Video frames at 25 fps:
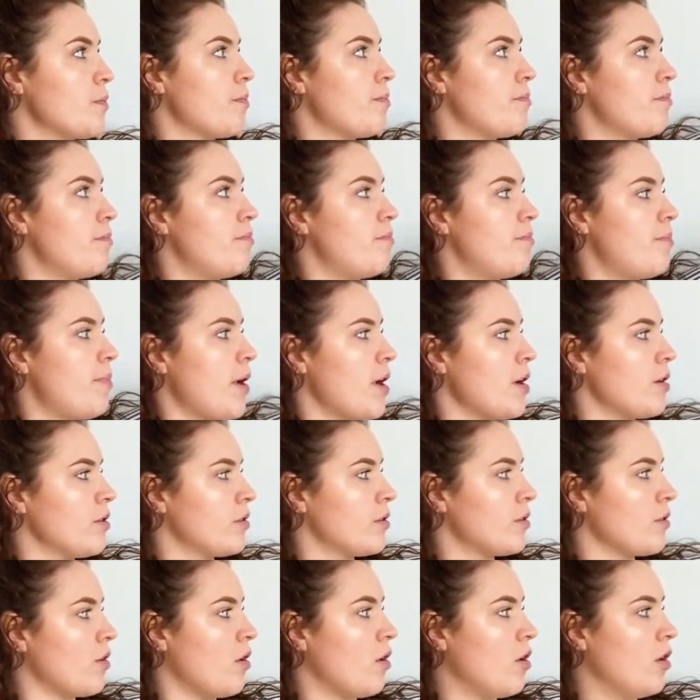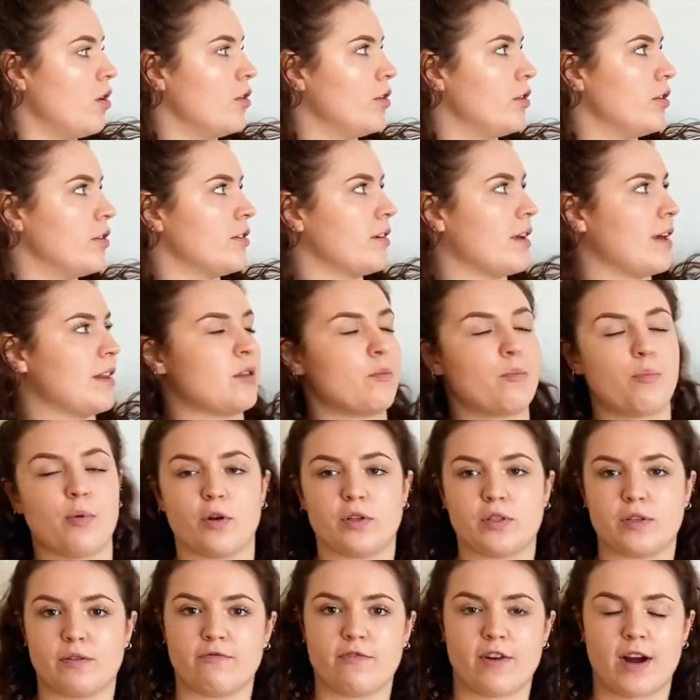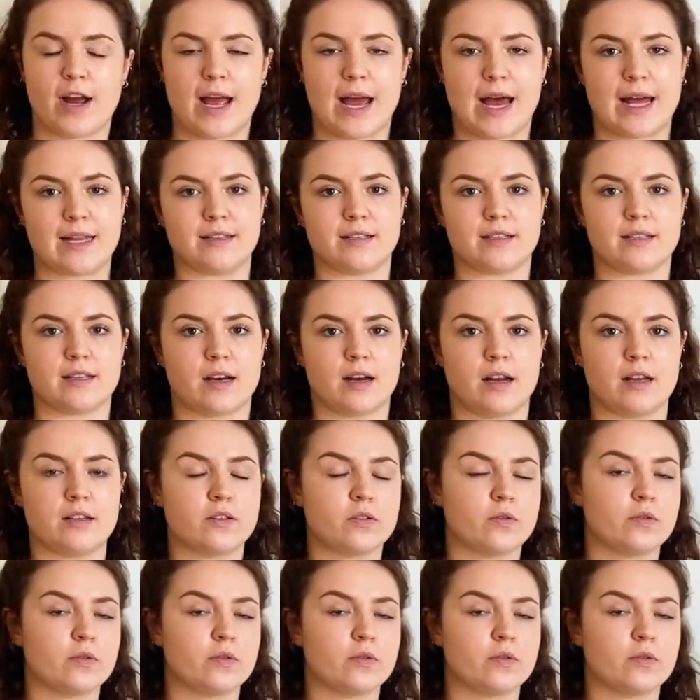both on like the bottom right-hand side.